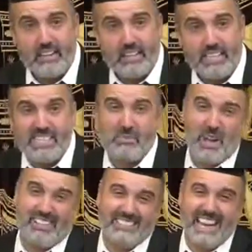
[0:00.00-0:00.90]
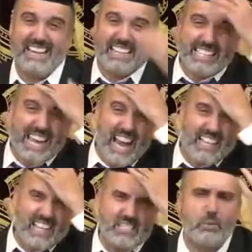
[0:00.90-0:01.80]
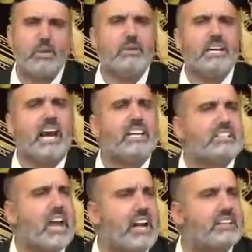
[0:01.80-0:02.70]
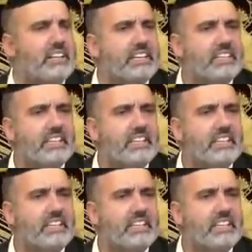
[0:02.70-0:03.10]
He says, well, not exactly. I said, what do you mean not exactly?